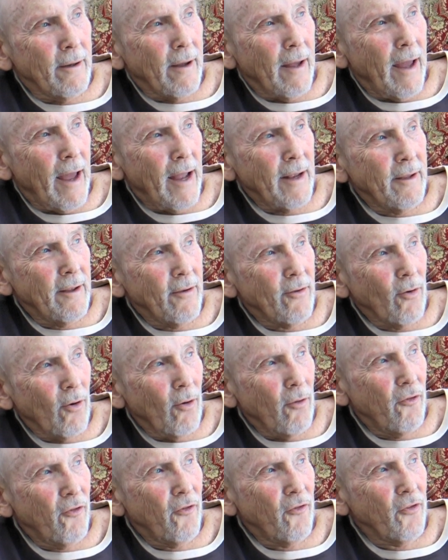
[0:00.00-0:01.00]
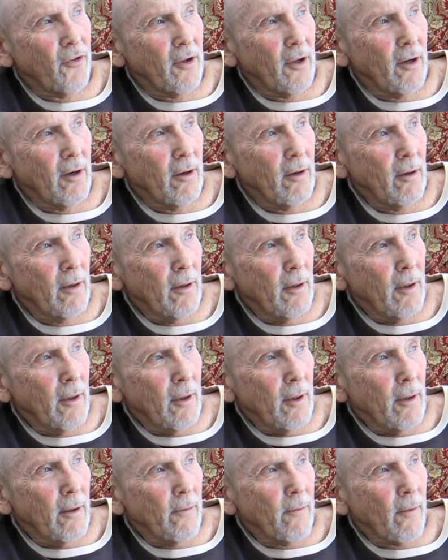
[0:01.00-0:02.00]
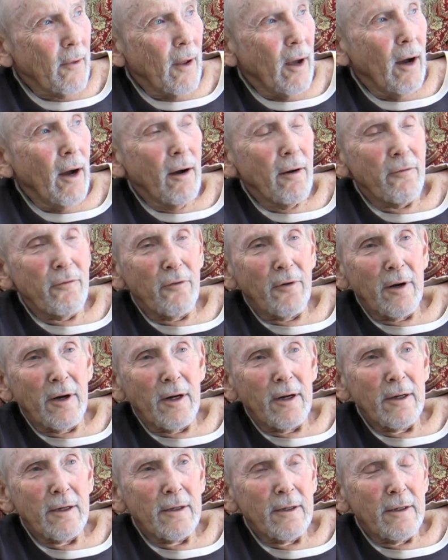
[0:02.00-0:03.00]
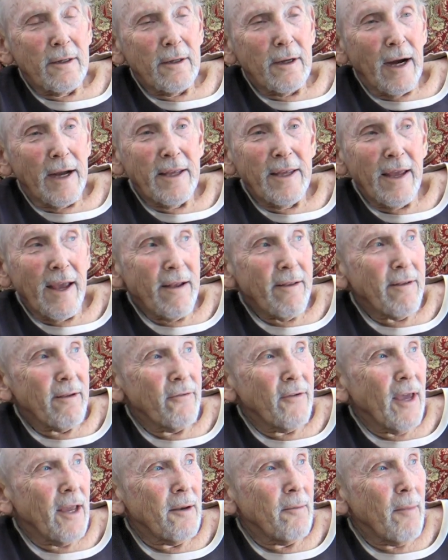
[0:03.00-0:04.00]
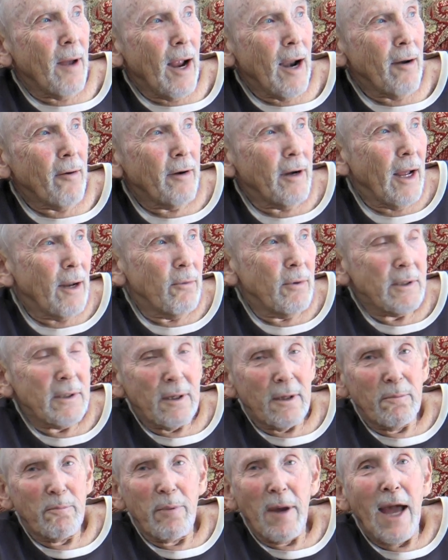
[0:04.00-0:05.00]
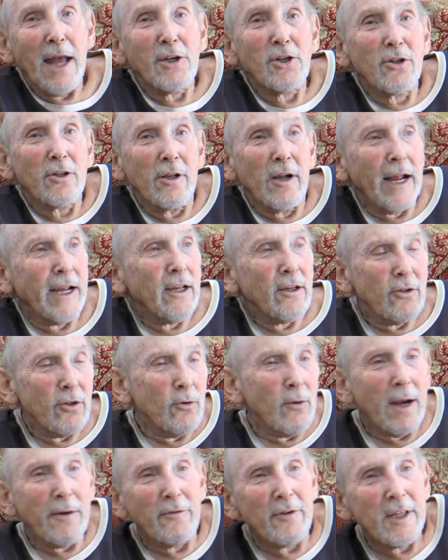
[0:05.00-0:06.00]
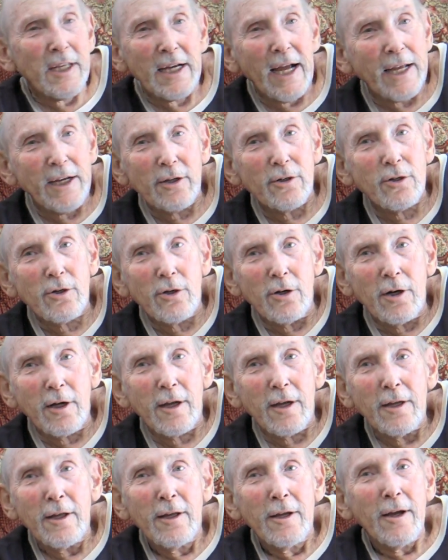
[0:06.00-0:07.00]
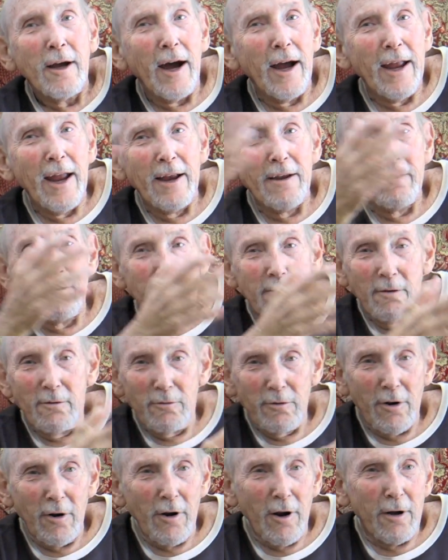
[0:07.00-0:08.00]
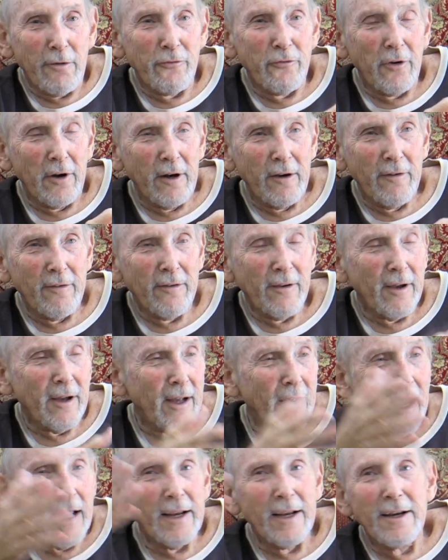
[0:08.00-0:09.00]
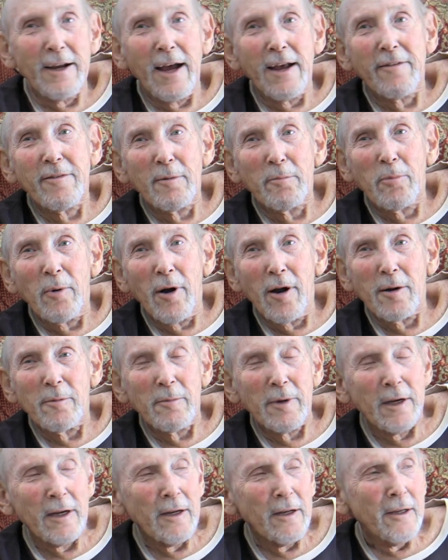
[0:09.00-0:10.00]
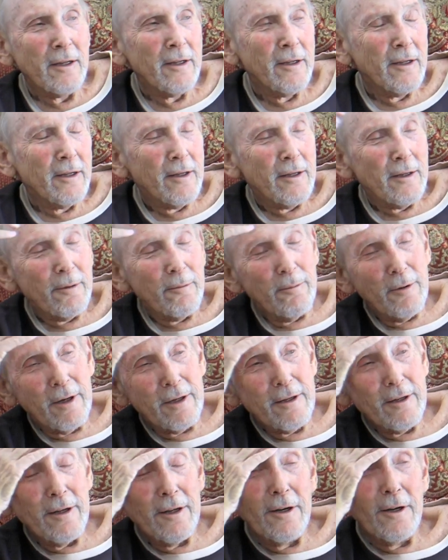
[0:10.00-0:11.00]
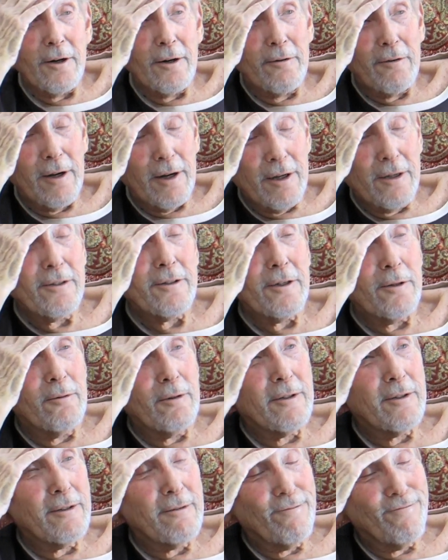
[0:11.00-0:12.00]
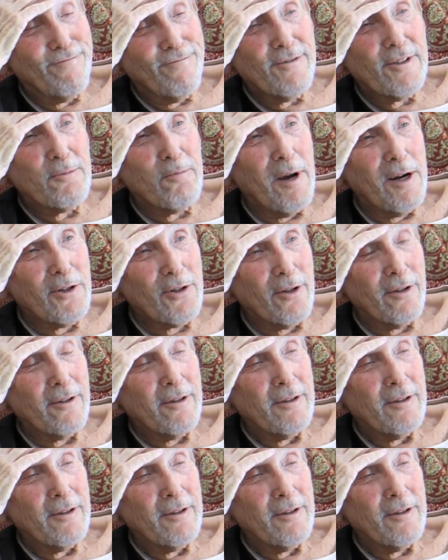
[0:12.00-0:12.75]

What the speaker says: had this fear of, I guess, of getting married. I was a bachelor. I could do everything. I could cook. I had girlfriends. I had a nice apartment. But, she was special.